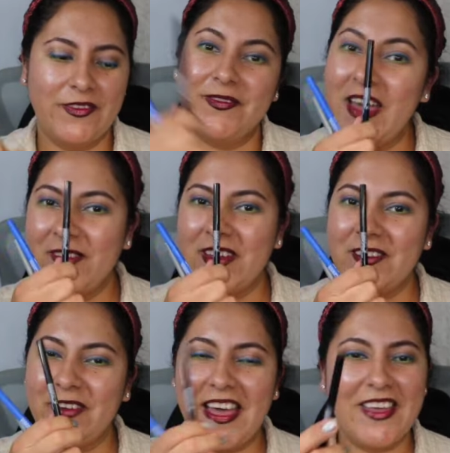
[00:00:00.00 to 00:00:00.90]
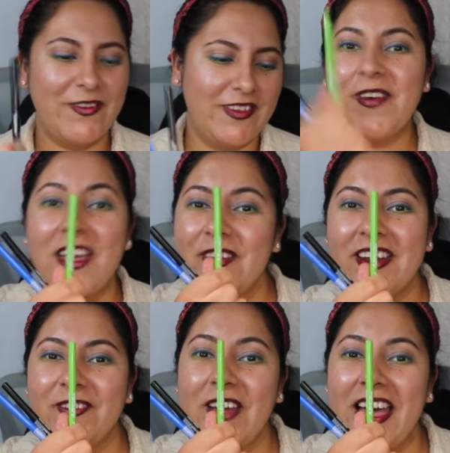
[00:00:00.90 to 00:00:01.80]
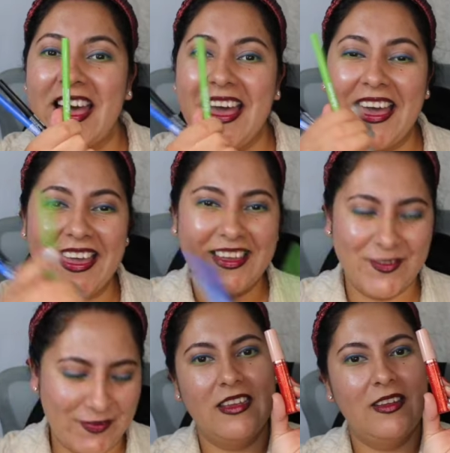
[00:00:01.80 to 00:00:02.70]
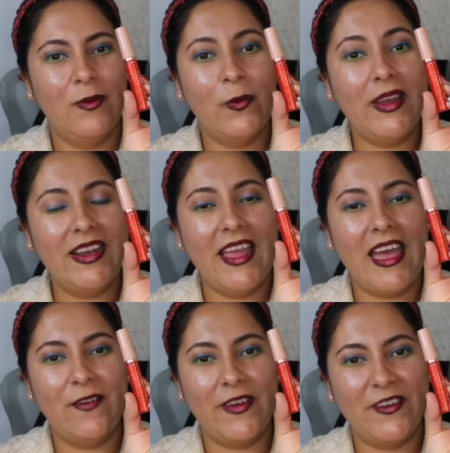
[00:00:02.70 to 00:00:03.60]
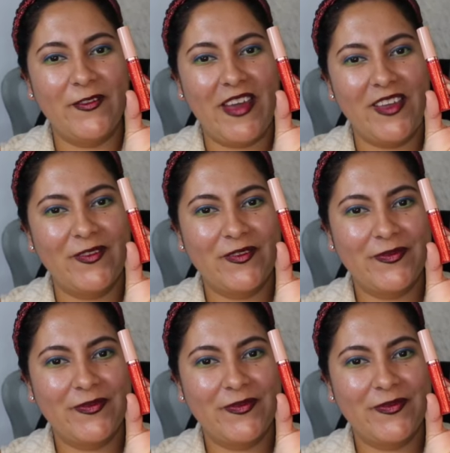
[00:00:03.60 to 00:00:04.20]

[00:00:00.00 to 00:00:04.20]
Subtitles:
5 out of 5, 5 out of 5, 1.5 out of 5.